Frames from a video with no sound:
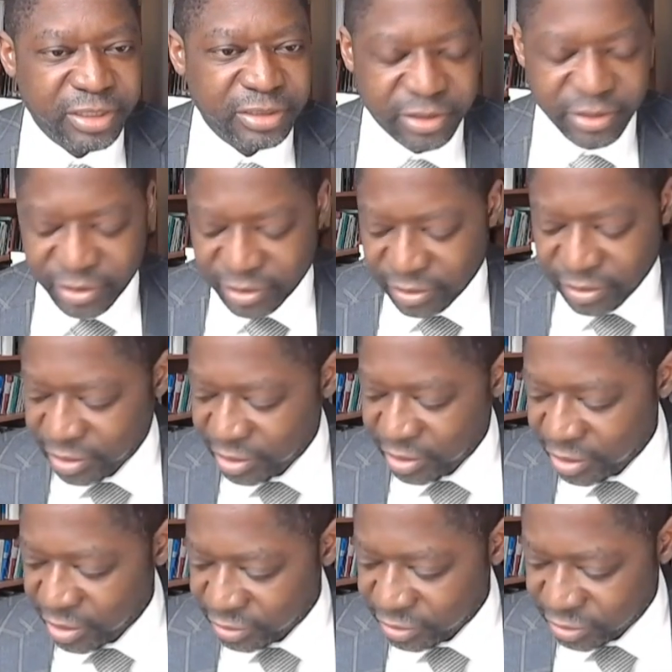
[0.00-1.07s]
to
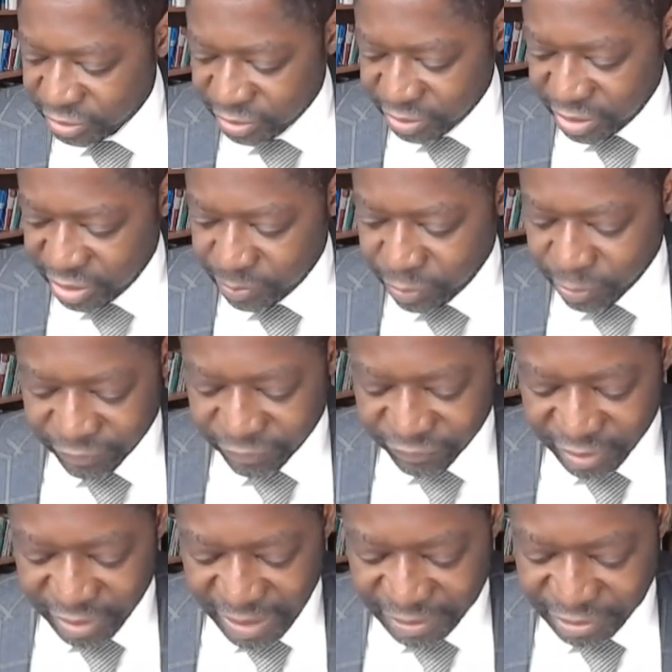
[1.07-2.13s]
the Board of
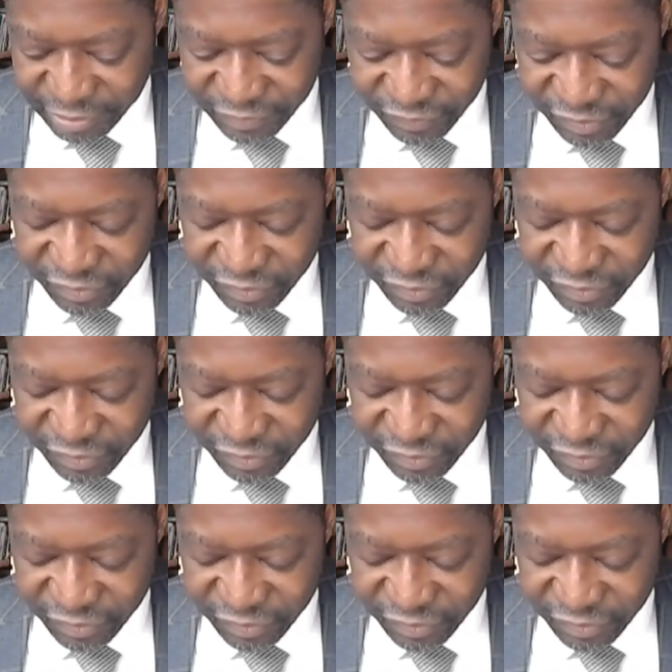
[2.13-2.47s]
Elections.